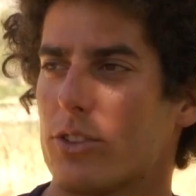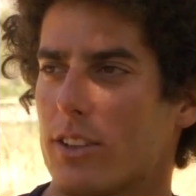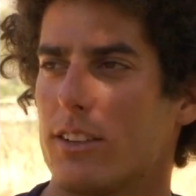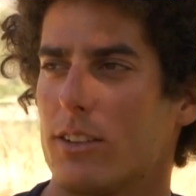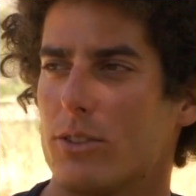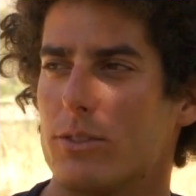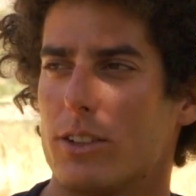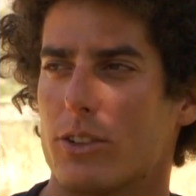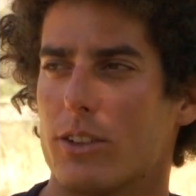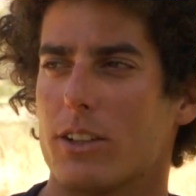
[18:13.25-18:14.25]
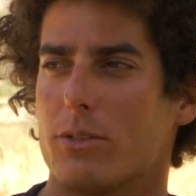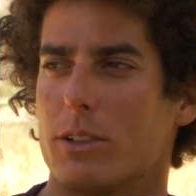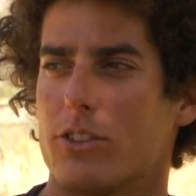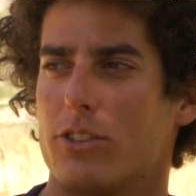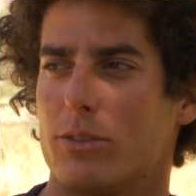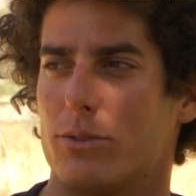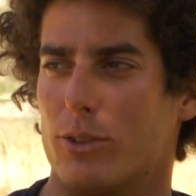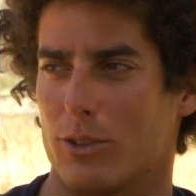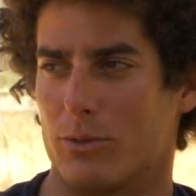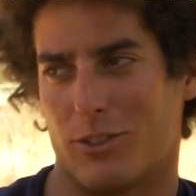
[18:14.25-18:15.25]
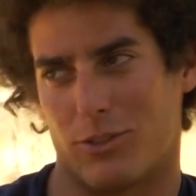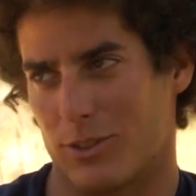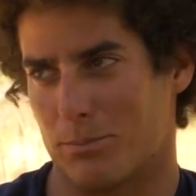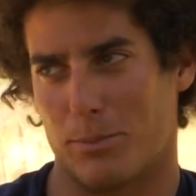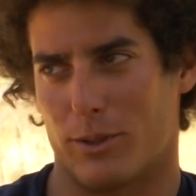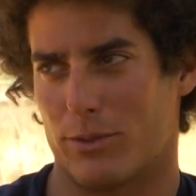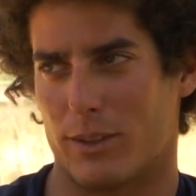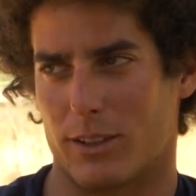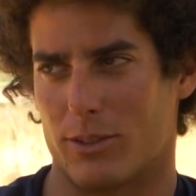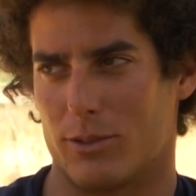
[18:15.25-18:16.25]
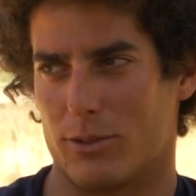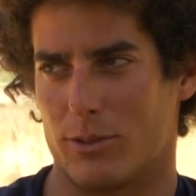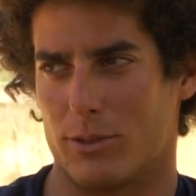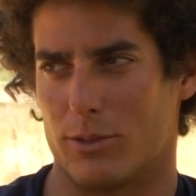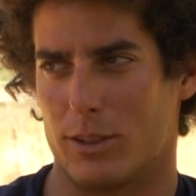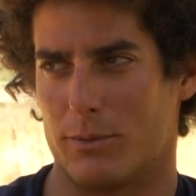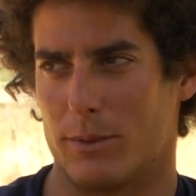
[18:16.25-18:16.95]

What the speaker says: started to work on it with the G-force, which was perfect to do.